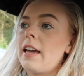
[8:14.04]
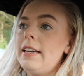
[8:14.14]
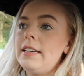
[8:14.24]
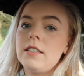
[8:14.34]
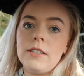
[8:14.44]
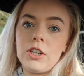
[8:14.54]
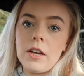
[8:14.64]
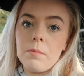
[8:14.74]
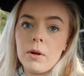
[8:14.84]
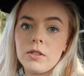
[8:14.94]
easy
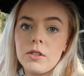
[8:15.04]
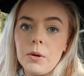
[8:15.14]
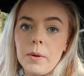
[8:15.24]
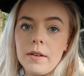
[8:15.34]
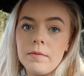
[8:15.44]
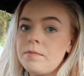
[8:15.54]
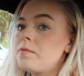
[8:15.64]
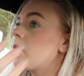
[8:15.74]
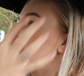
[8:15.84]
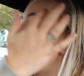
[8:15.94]
cheap mods to it.
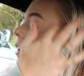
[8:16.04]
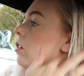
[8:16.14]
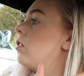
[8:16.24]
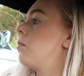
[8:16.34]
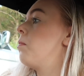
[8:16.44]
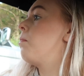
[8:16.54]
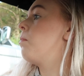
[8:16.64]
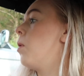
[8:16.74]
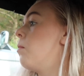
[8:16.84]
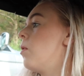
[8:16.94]
I could have
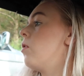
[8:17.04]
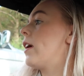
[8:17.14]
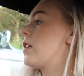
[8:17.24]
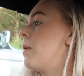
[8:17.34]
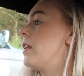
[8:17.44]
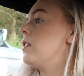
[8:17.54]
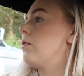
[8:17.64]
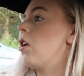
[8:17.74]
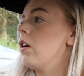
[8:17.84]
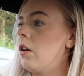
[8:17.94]
put more expensive
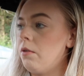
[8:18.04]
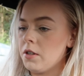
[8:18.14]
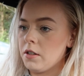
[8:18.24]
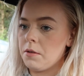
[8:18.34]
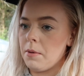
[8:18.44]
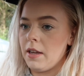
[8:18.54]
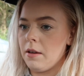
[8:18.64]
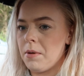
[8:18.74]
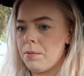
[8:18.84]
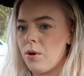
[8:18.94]
coilovers on to make
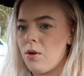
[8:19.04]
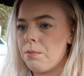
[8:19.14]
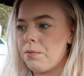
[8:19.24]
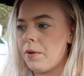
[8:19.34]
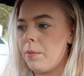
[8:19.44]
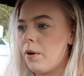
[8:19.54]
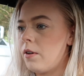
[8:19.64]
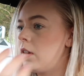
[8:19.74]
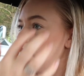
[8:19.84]
it a bit more comfy, but